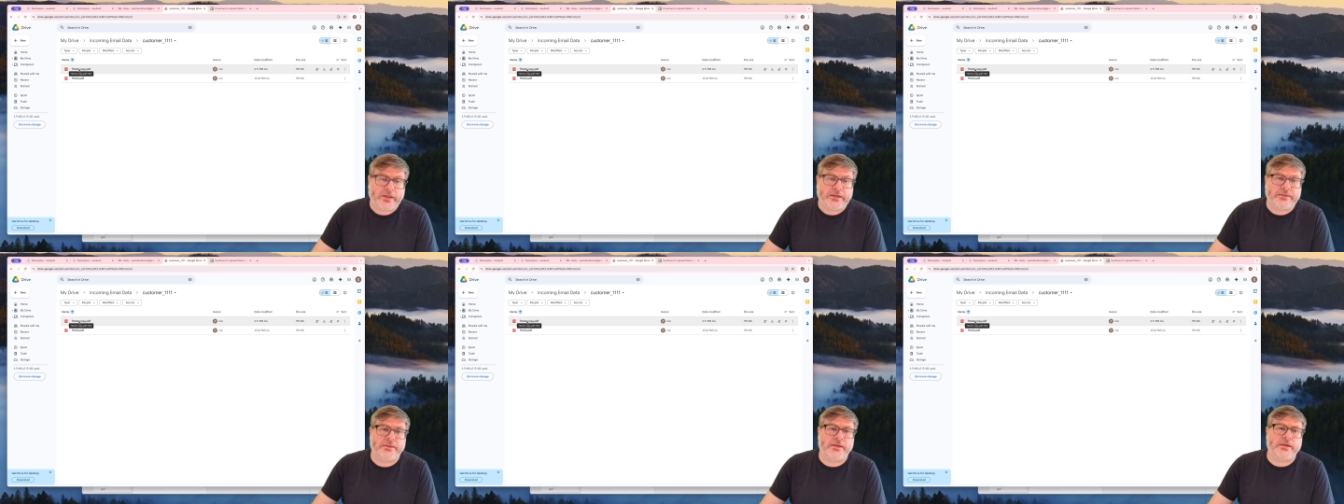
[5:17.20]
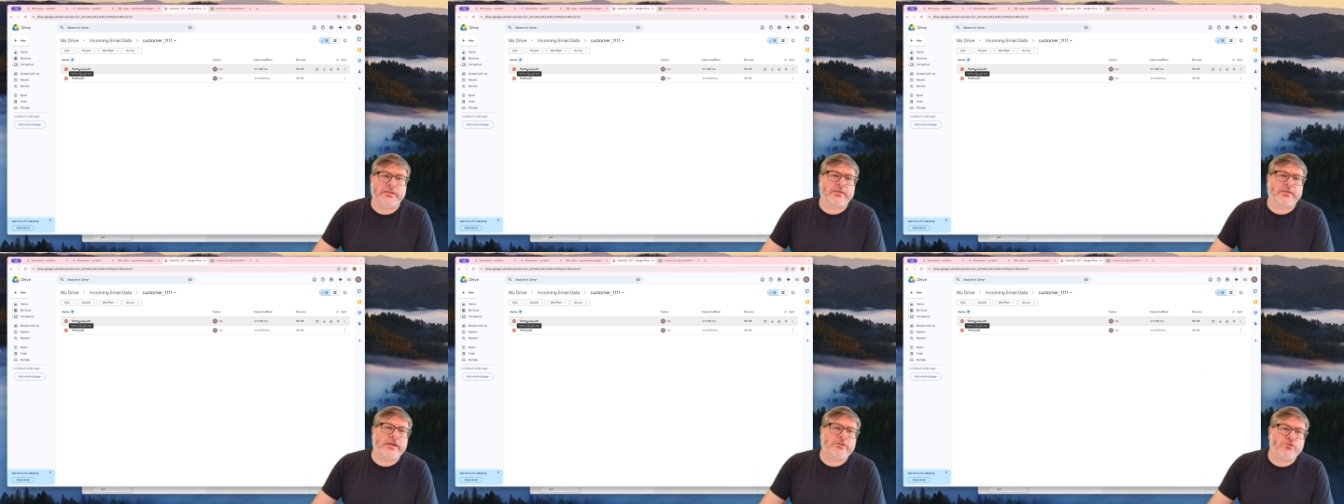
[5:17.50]

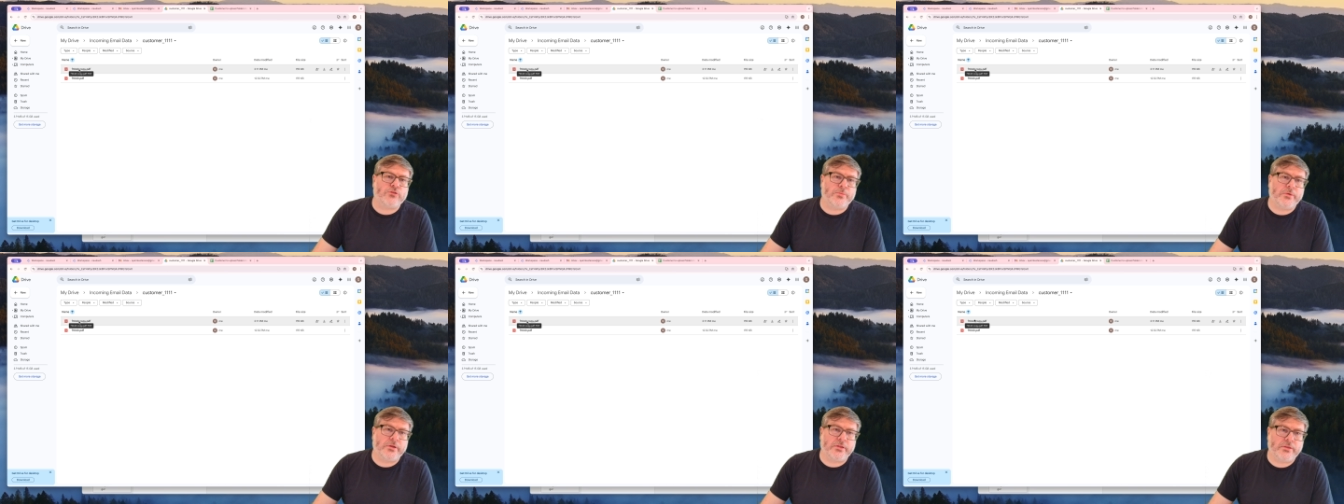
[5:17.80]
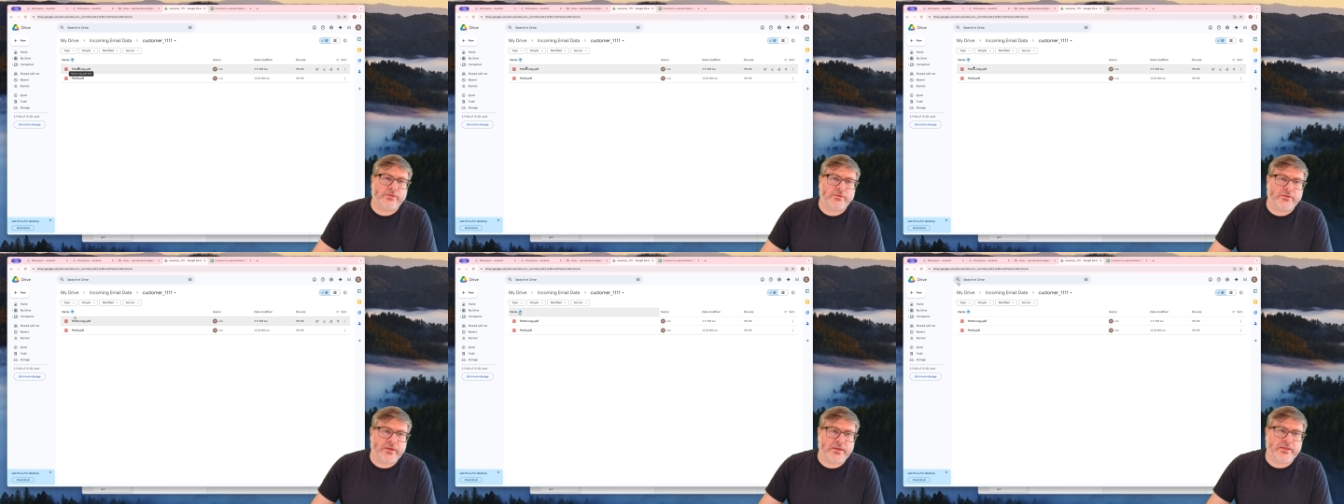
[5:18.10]

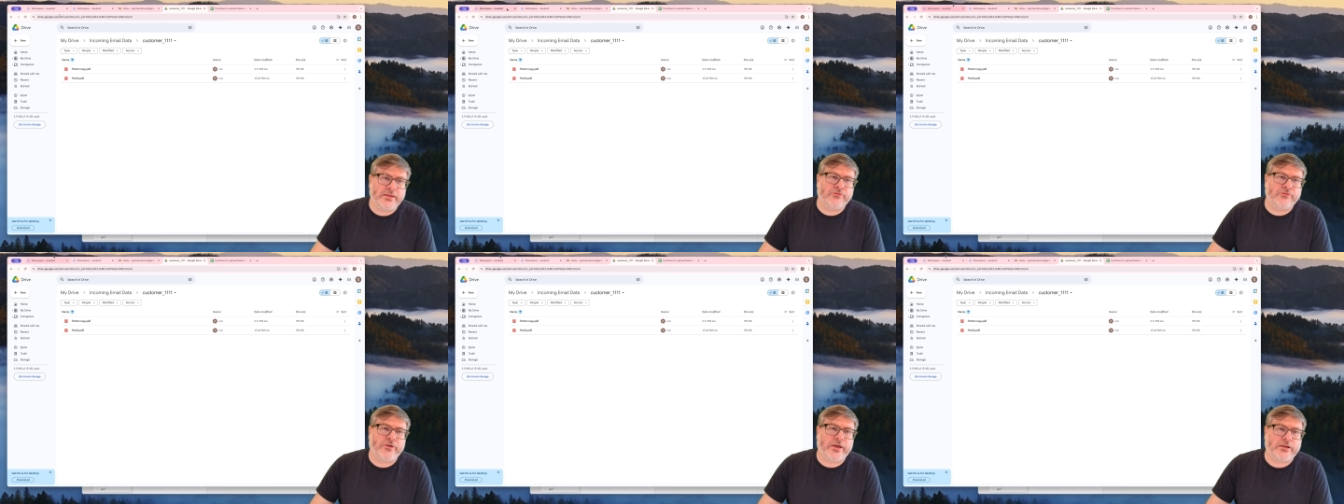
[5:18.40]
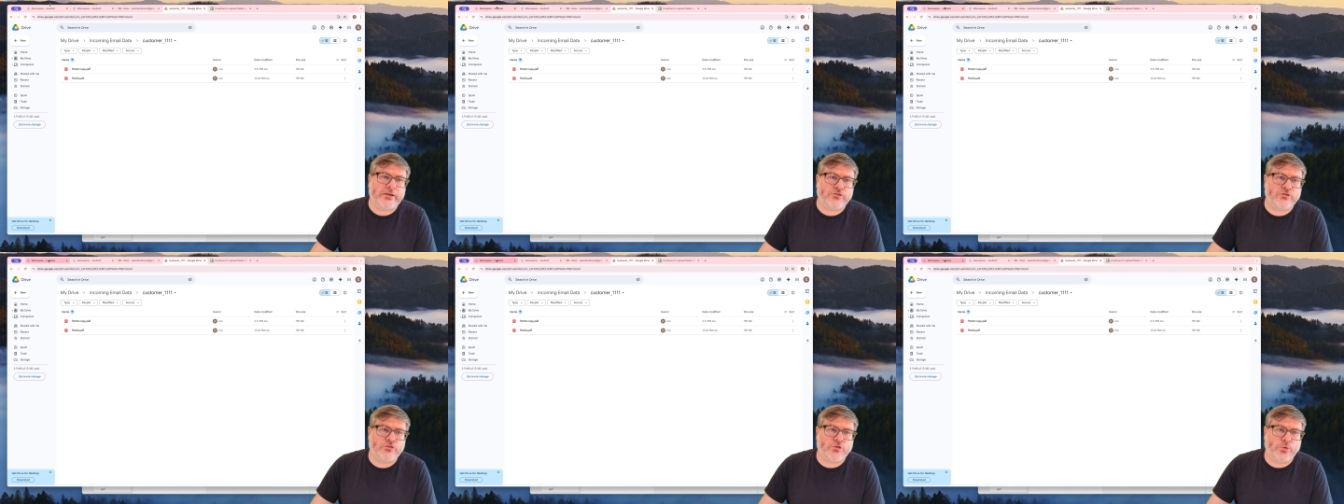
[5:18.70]
attachment in
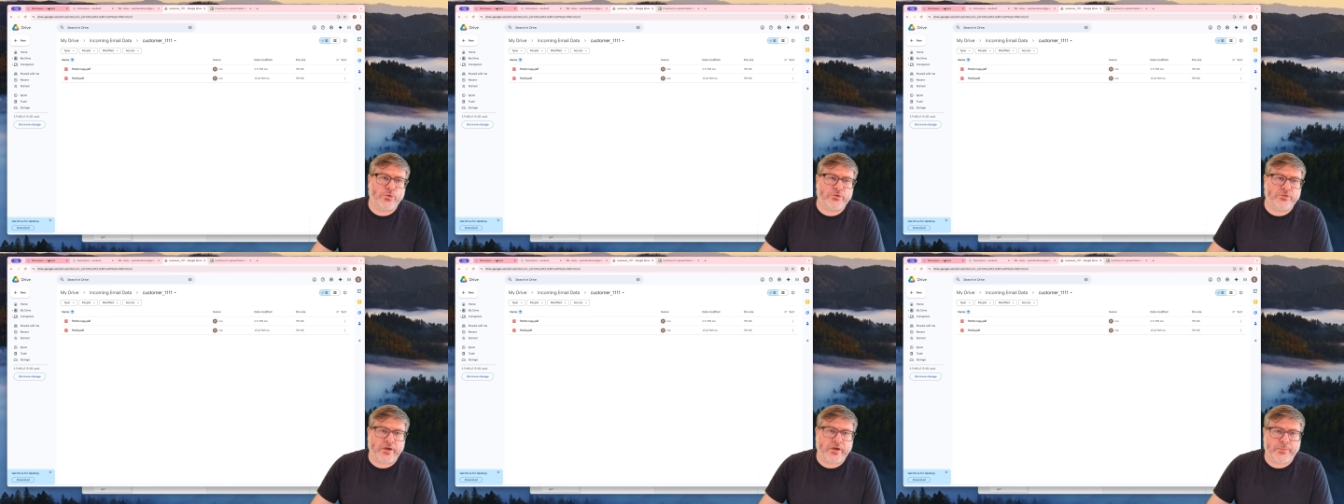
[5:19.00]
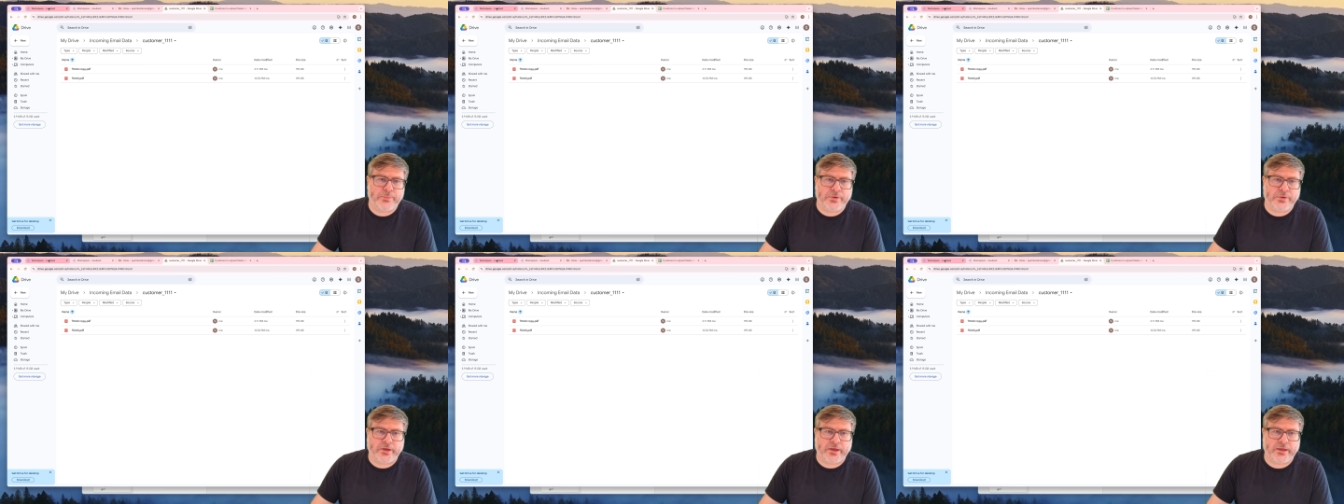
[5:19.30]
effect shows
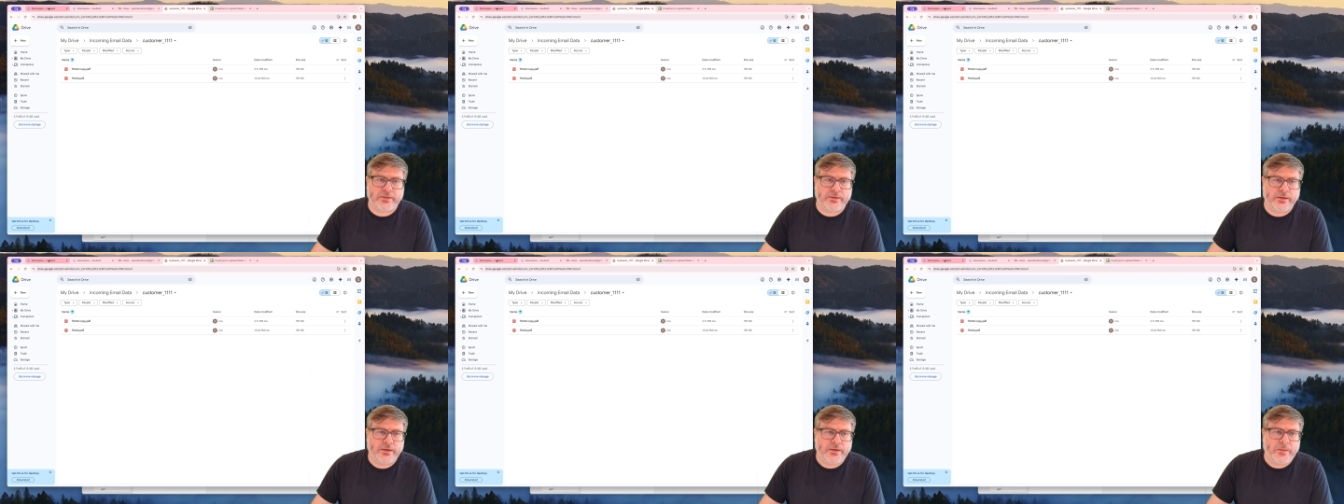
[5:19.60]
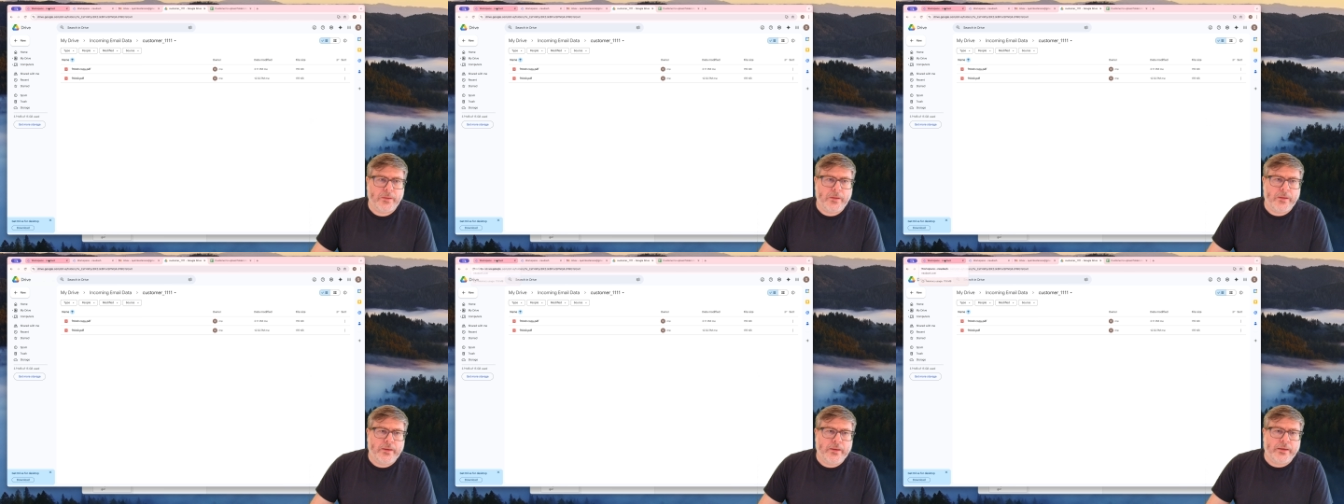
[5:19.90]
up
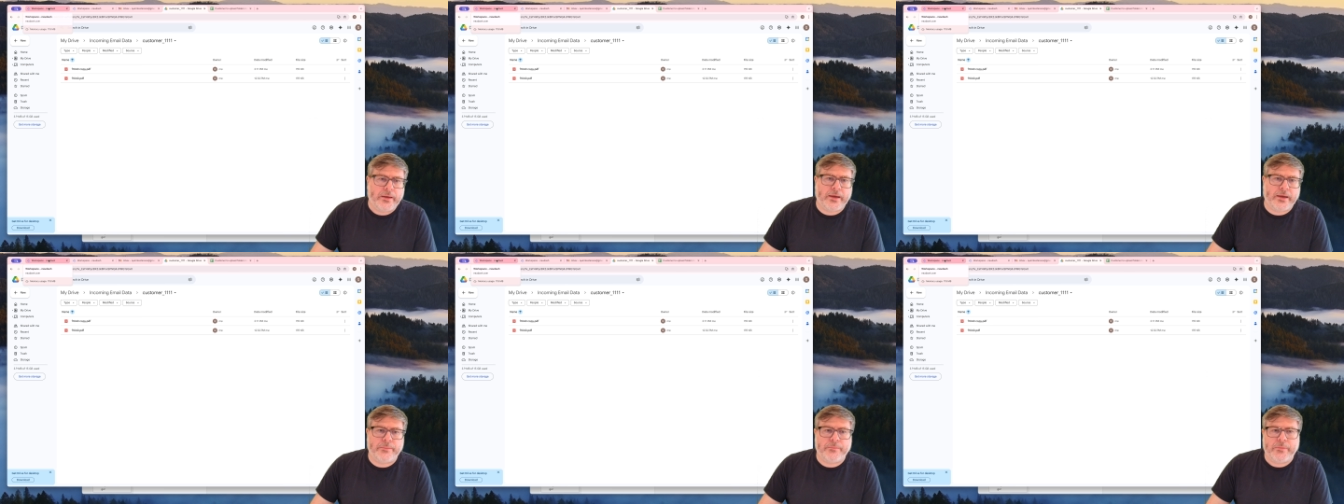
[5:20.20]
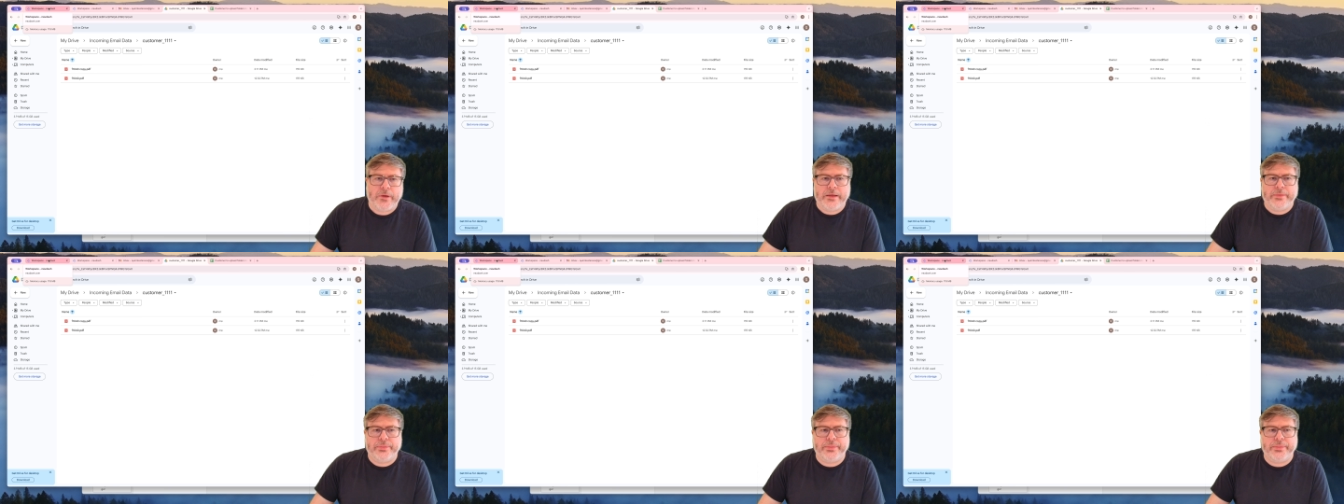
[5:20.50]
again.